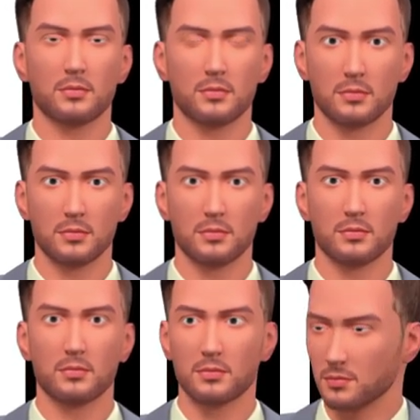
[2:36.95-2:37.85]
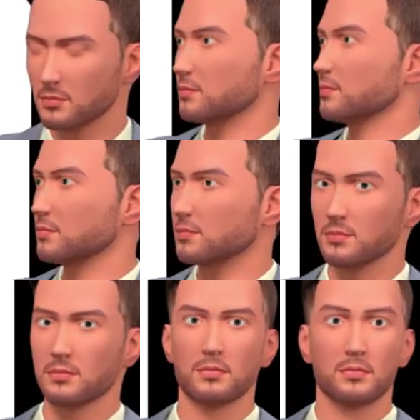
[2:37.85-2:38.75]
SIFs provide access
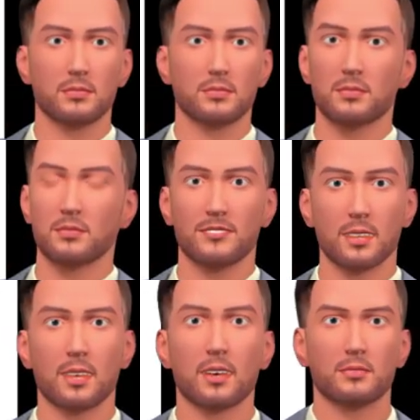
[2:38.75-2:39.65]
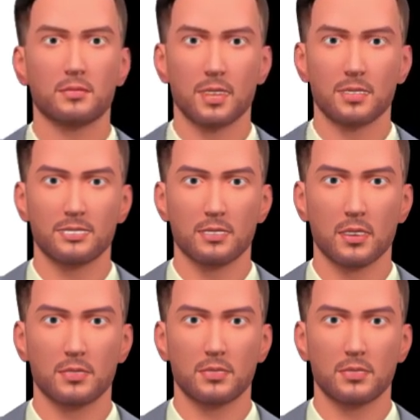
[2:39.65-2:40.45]
to specialized investment strategies and